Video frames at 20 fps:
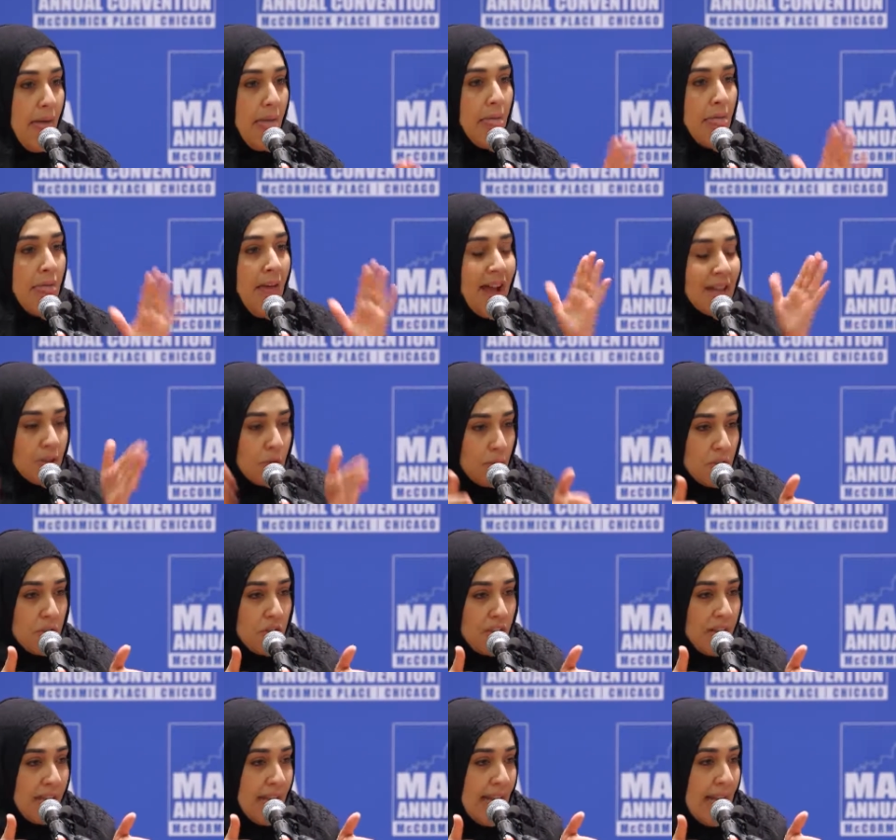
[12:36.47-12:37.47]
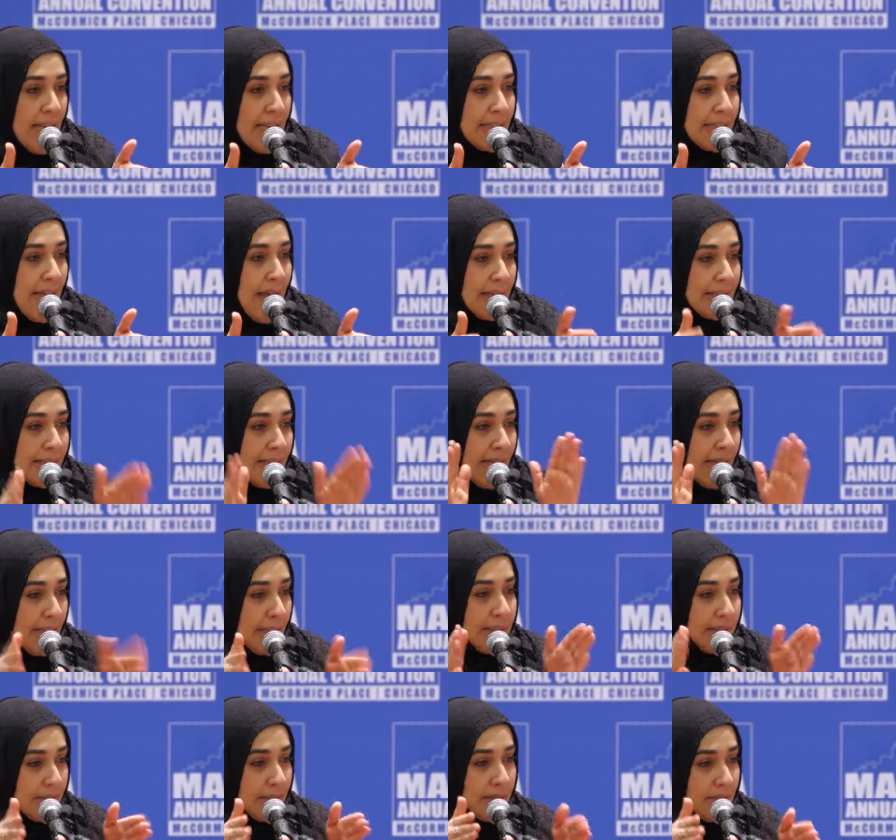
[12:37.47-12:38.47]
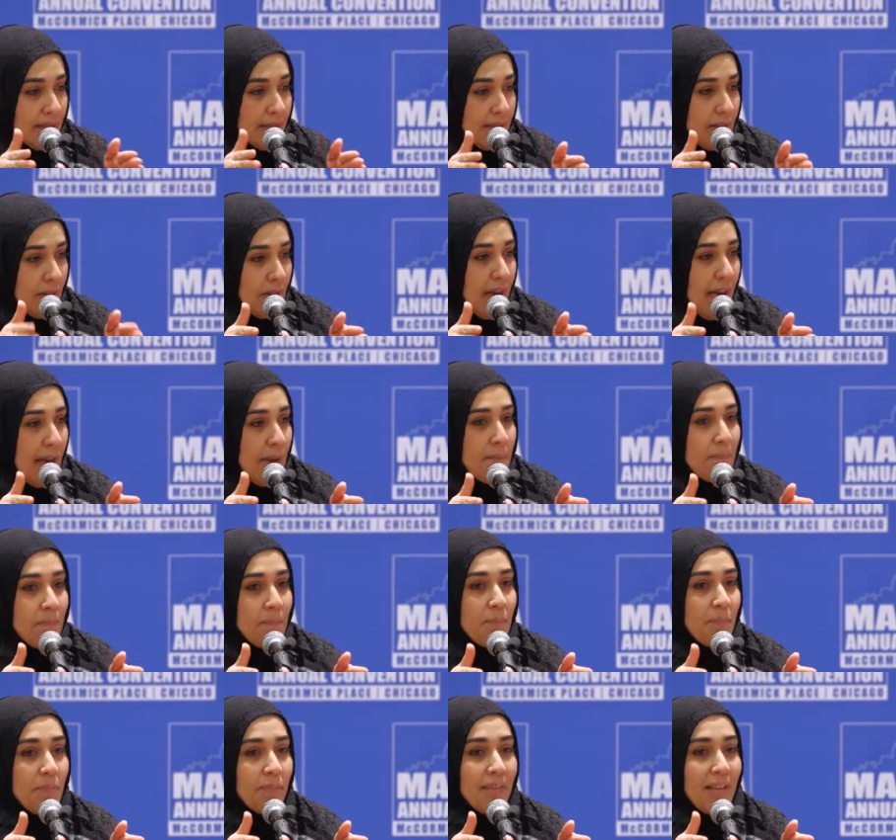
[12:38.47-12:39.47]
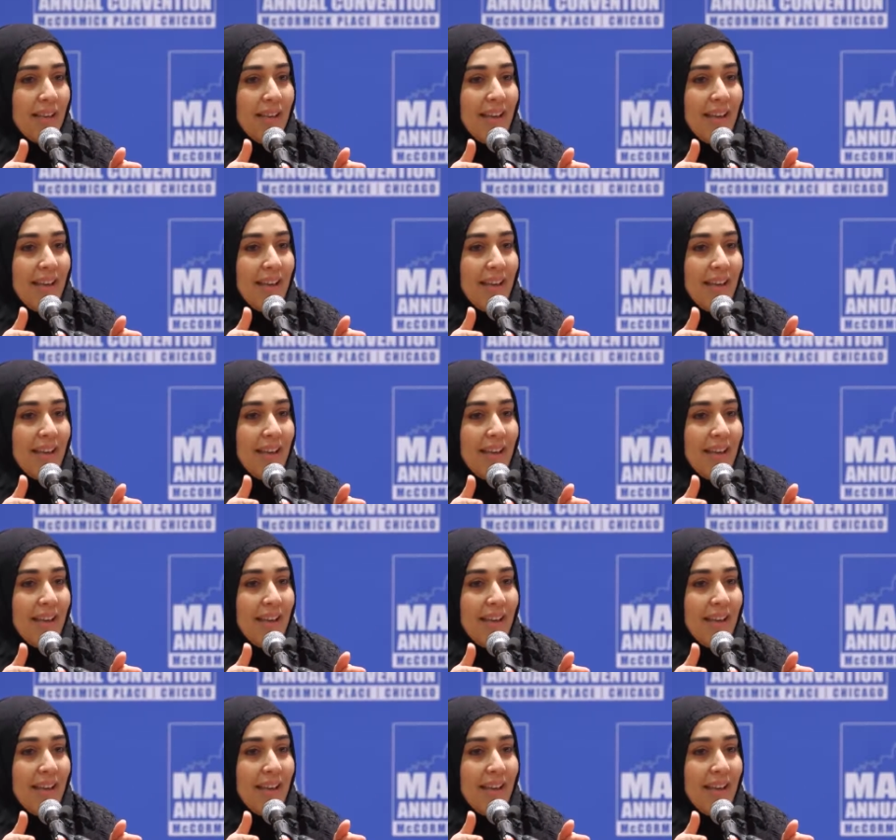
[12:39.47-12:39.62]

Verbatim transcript: That's what you're gonna eat that day, okay?